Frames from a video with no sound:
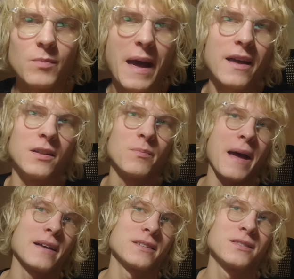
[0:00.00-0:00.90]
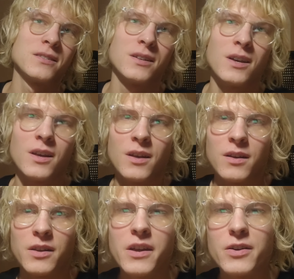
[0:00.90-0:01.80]
that in past
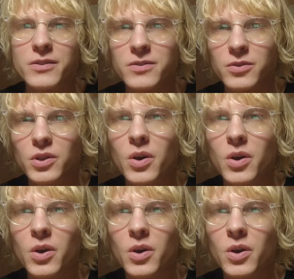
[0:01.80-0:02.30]
years,